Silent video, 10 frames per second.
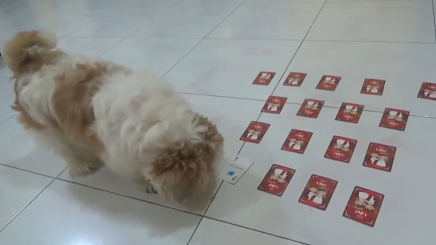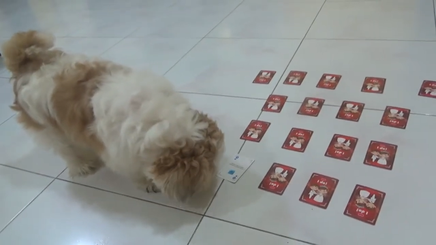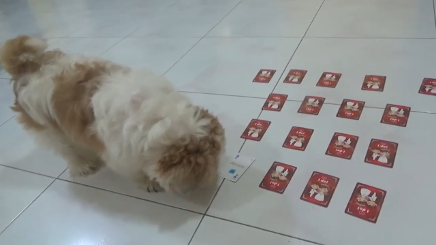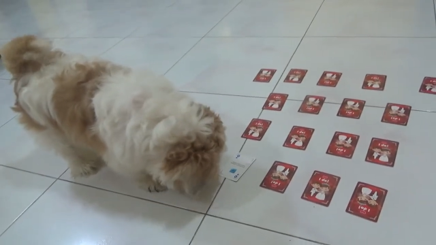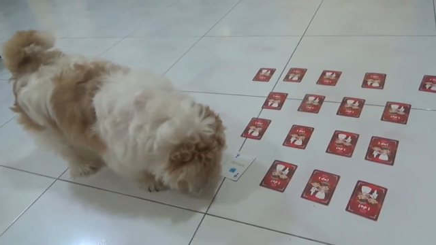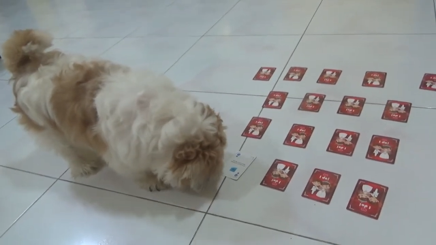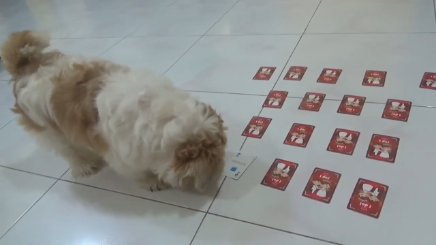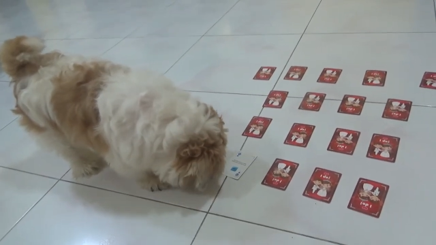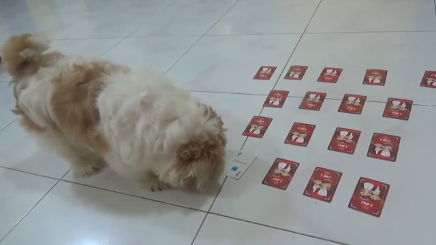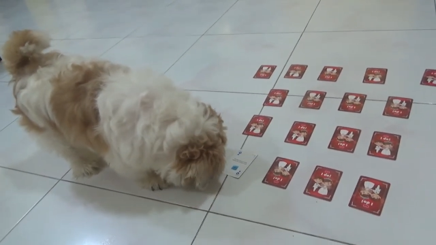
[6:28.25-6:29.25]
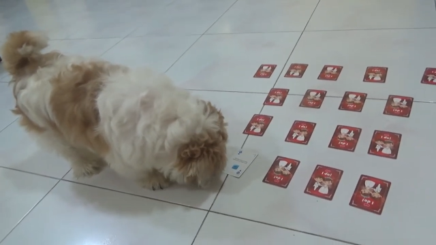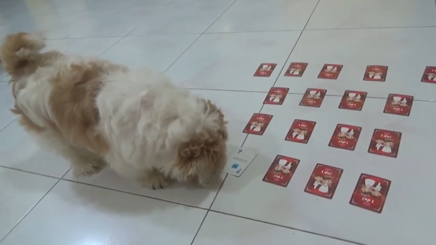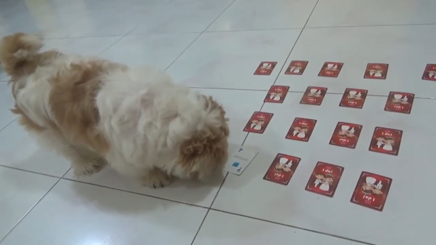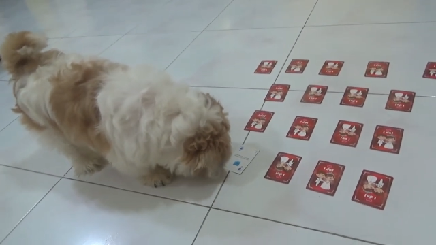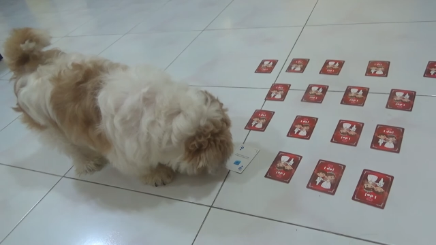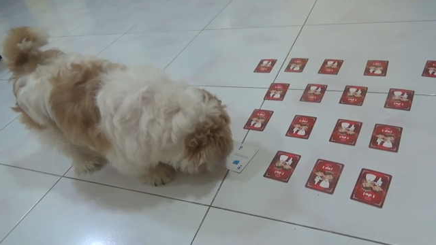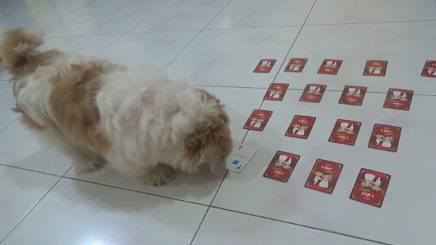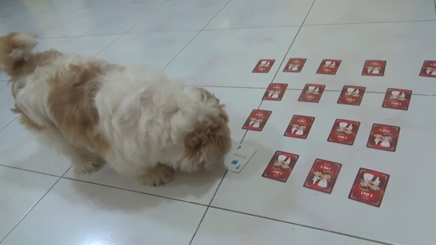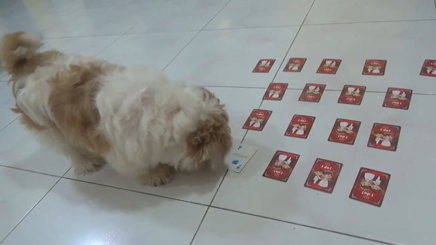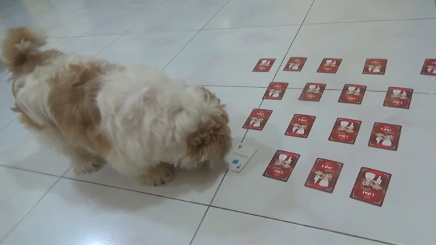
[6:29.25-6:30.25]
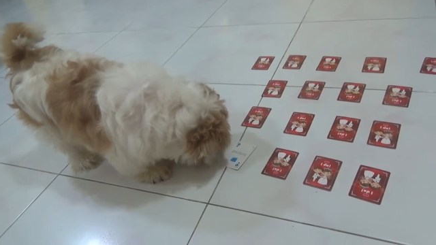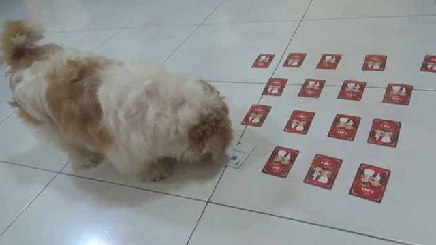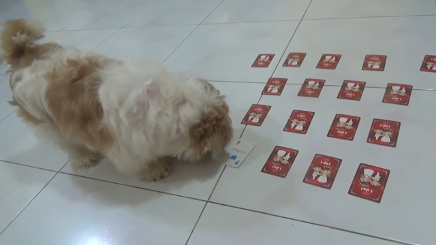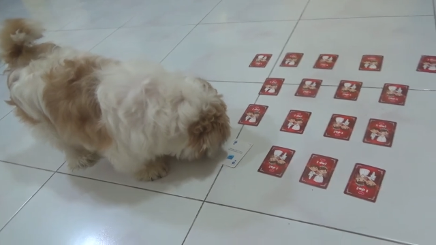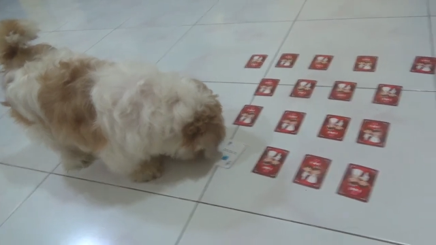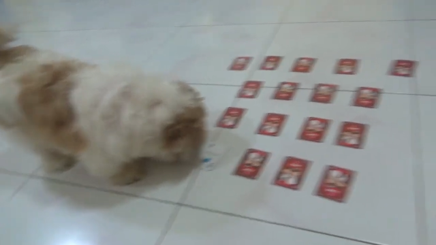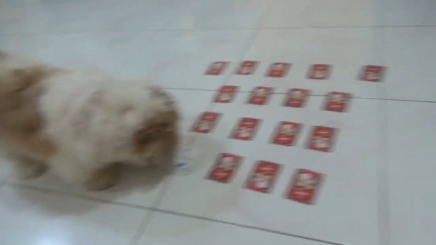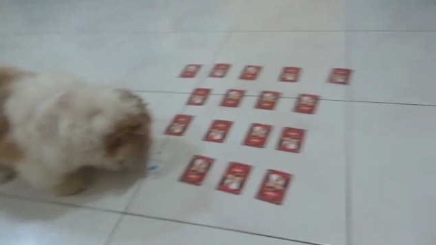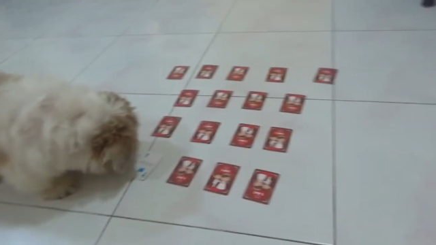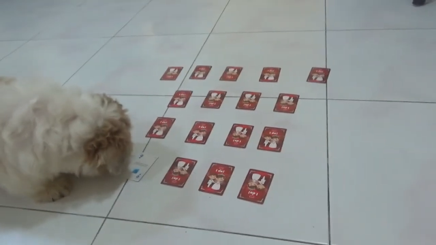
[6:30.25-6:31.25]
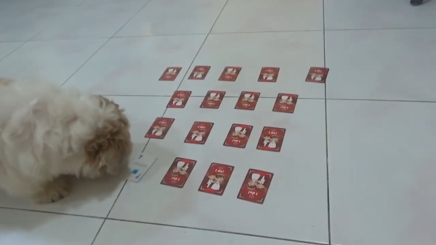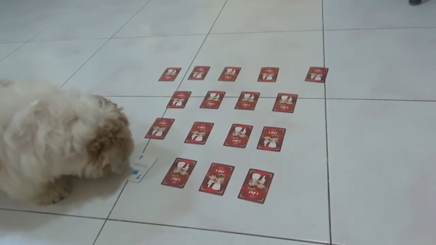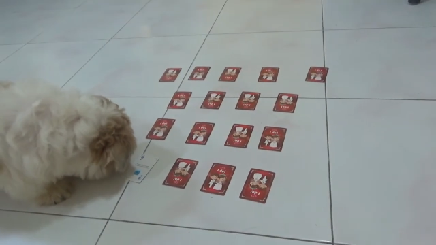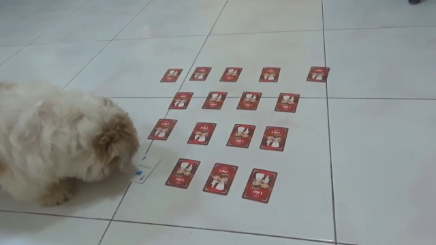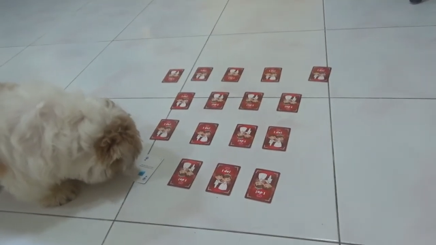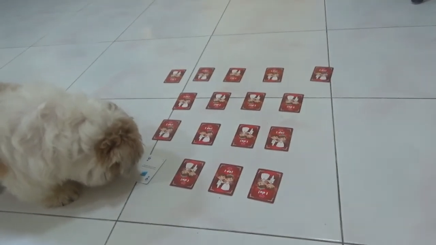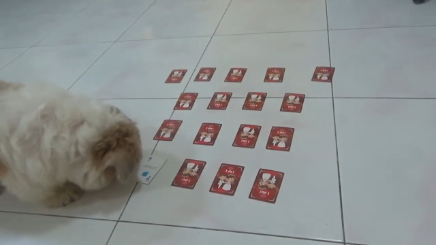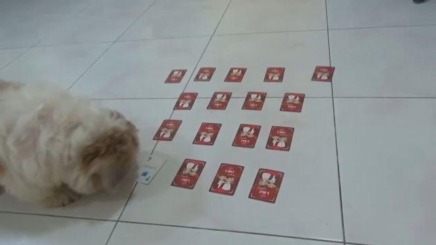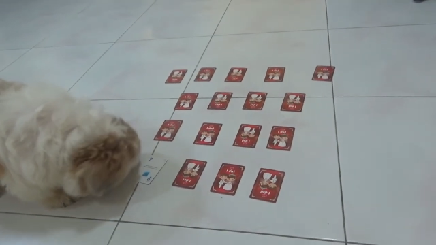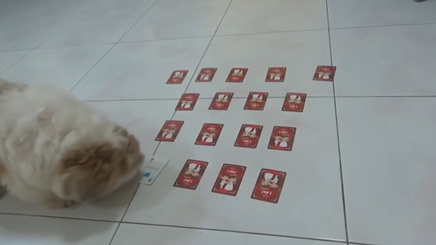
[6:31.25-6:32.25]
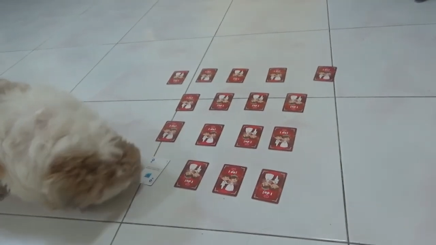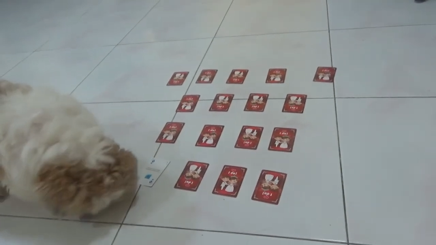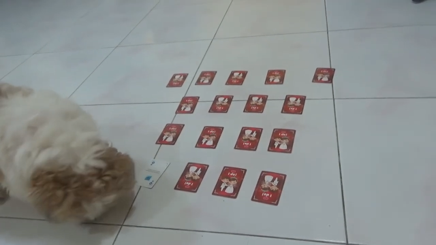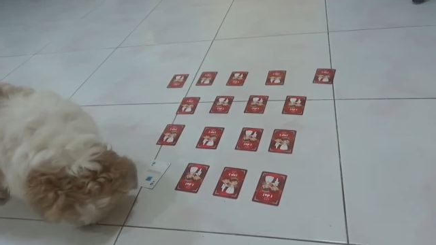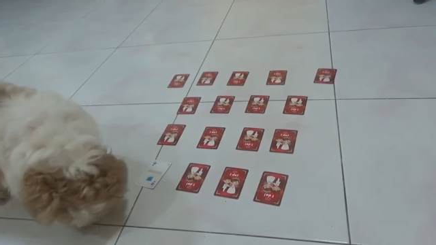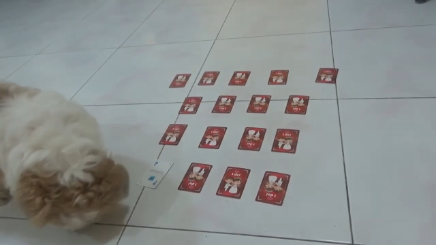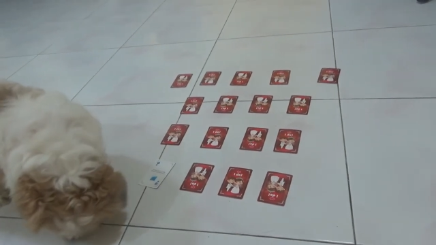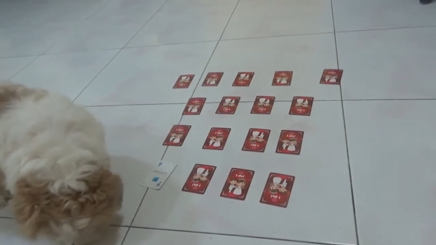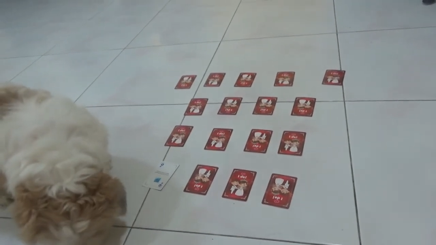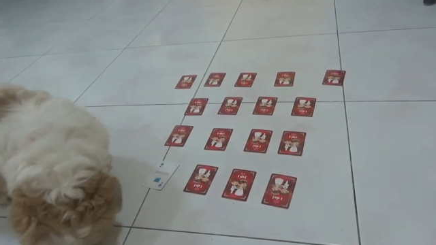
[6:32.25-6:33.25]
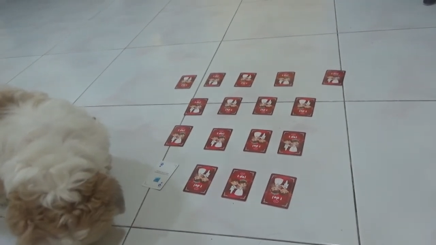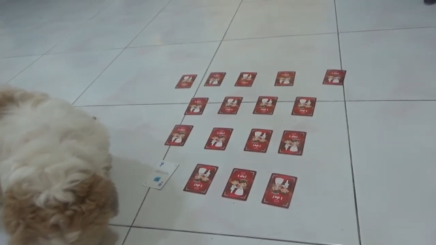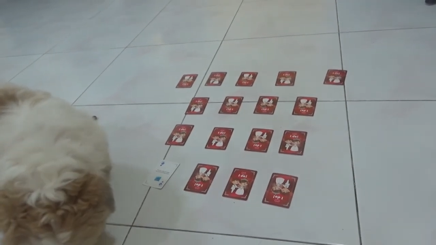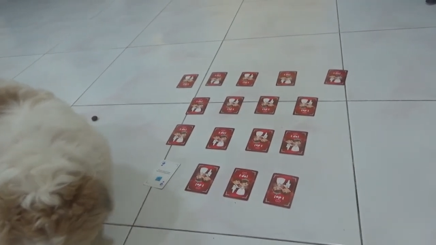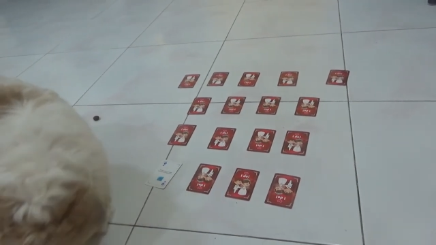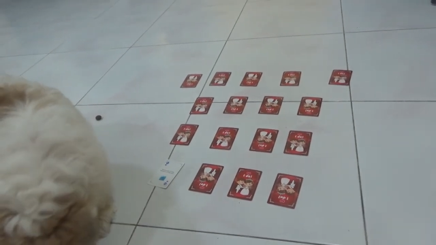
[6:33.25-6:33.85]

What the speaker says: Nobody's mouth can be seen.